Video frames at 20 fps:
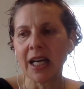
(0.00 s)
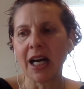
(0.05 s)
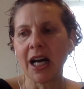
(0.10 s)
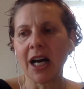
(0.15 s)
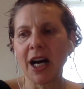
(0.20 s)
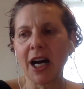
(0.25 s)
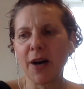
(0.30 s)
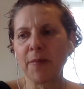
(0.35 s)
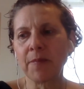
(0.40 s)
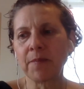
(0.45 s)

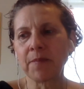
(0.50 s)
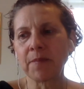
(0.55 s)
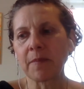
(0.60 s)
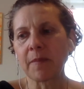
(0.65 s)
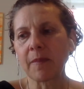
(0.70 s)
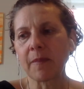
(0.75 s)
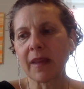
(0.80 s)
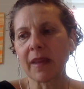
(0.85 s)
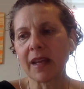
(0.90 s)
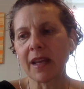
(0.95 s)
Um,
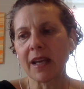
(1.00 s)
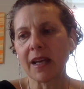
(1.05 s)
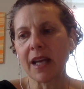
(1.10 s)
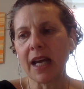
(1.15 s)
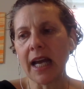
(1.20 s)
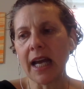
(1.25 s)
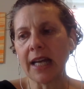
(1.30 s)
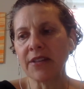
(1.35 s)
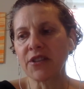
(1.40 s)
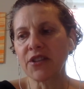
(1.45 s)

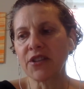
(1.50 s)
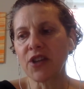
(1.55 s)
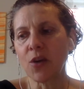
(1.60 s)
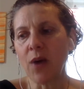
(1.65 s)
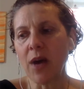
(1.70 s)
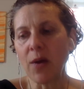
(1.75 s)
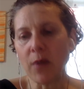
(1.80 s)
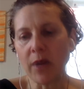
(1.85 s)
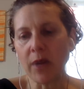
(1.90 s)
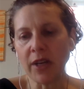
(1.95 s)
and so
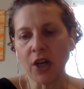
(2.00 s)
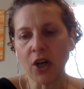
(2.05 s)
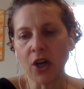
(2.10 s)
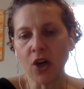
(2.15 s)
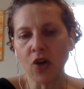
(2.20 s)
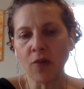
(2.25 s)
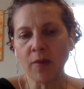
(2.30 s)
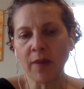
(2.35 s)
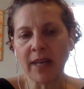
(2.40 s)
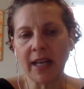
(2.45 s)
I went home and